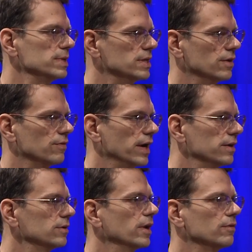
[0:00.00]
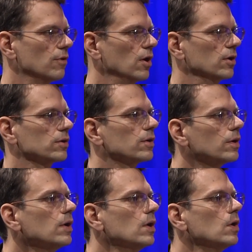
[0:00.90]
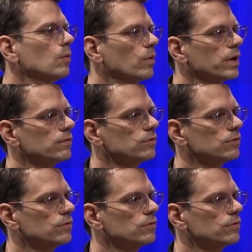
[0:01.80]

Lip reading: be done right or done wrong or whatever.